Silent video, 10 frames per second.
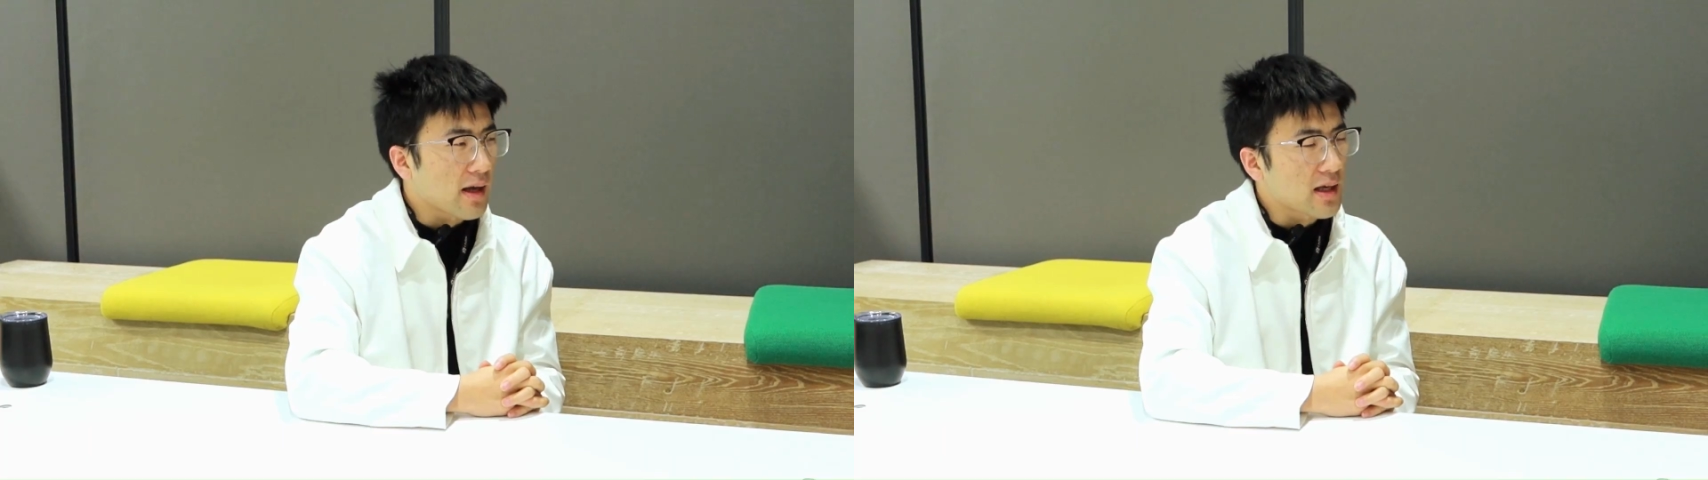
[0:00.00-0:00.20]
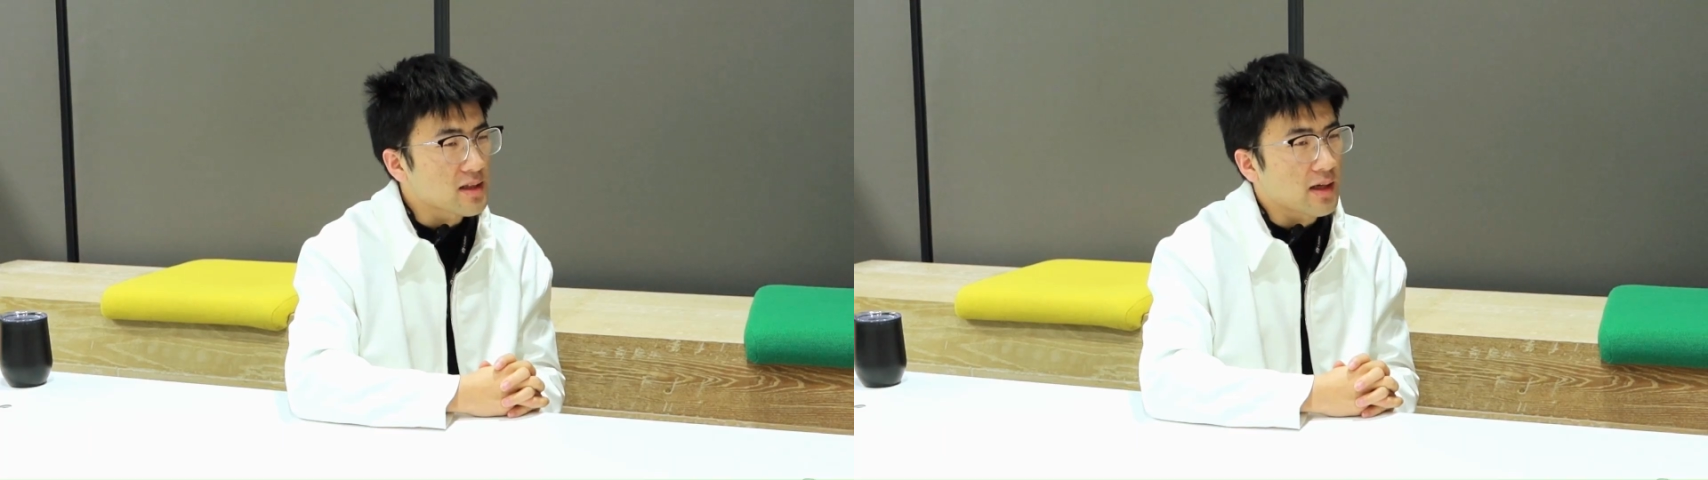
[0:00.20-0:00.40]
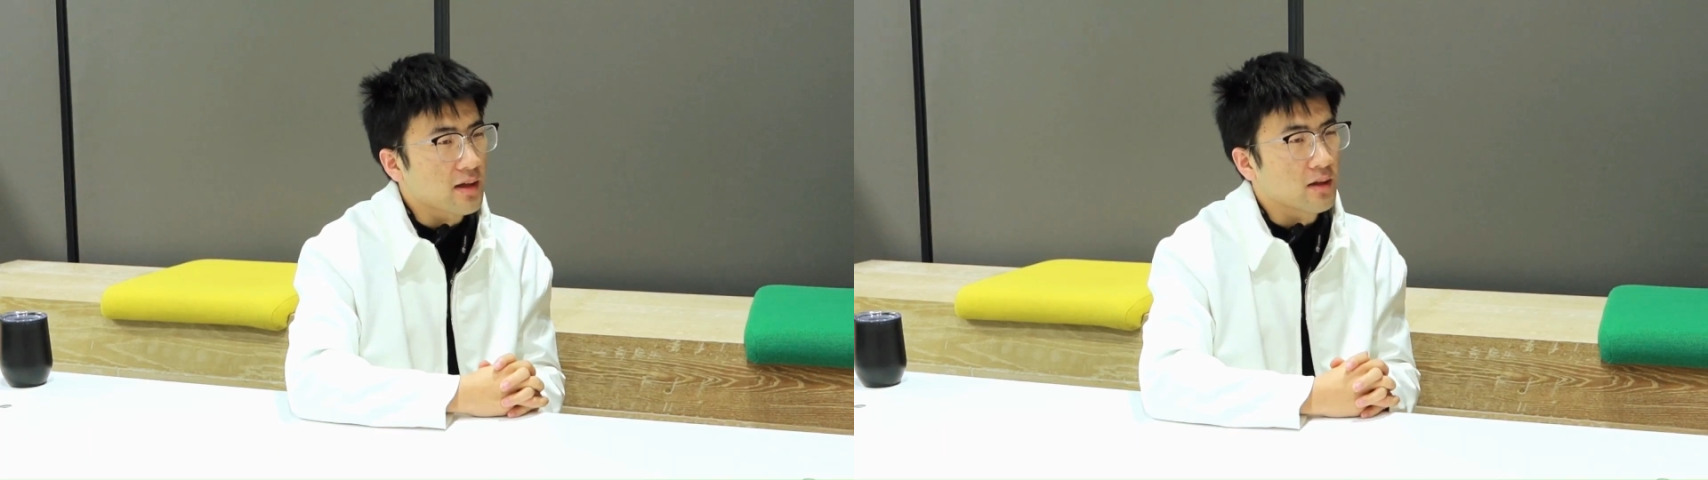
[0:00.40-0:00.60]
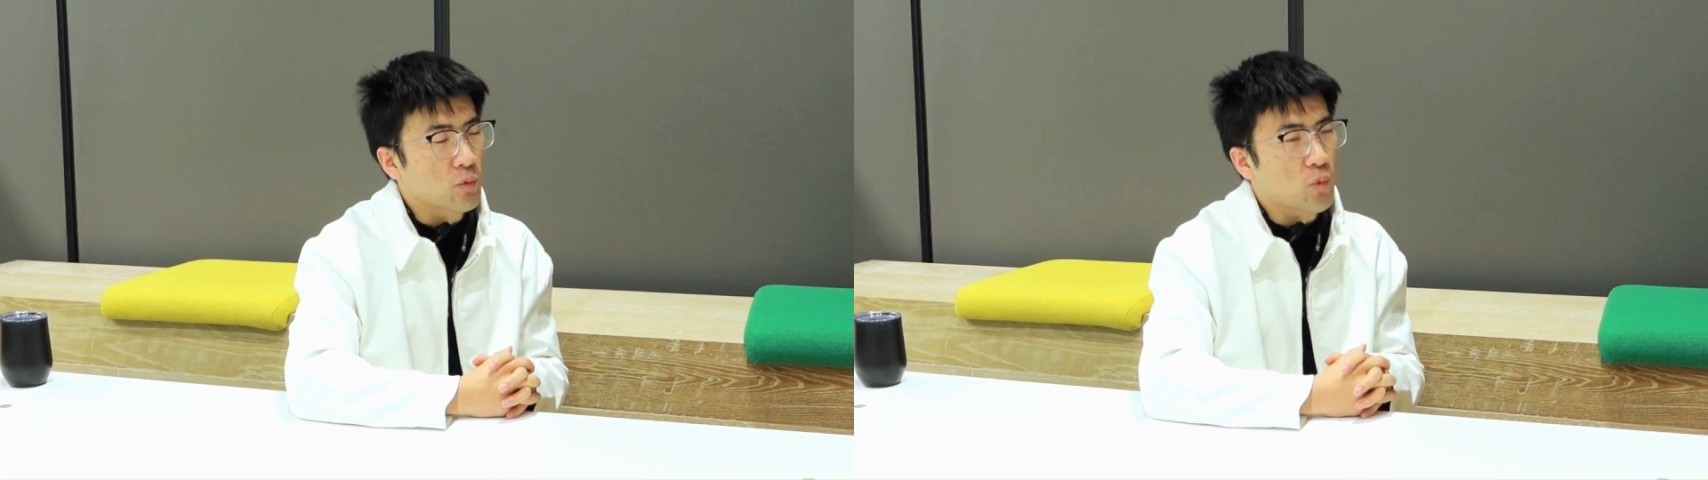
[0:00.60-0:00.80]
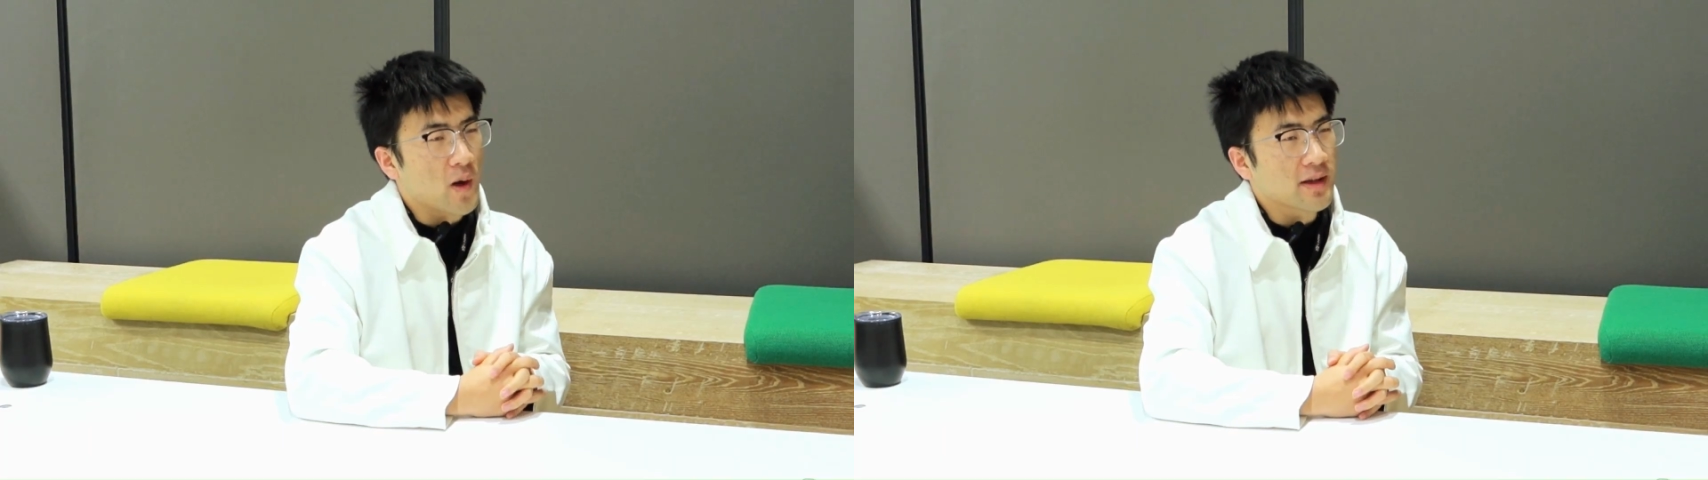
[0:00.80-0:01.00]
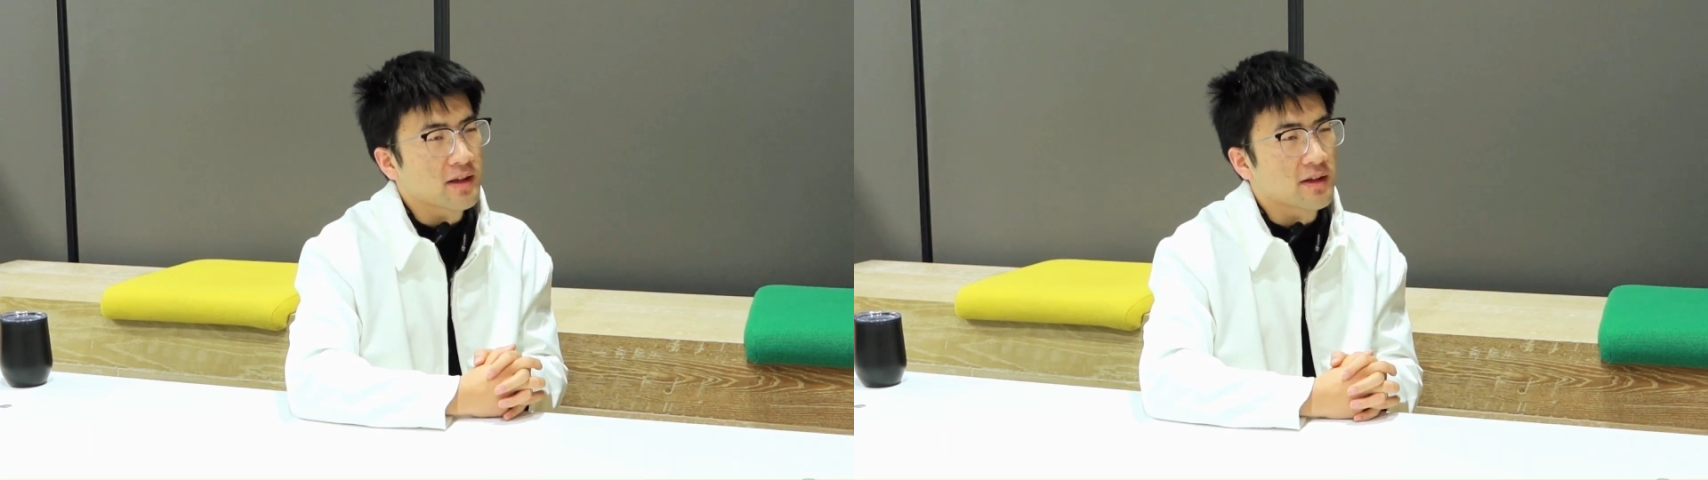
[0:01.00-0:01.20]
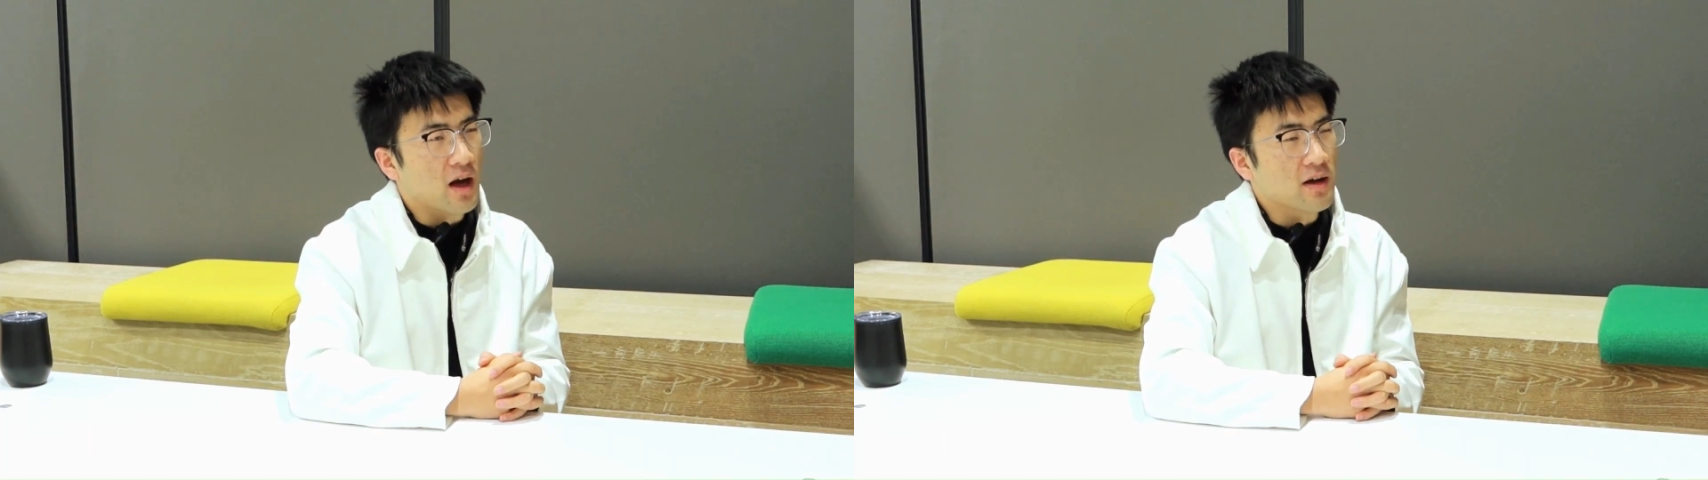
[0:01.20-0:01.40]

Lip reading: I guess like one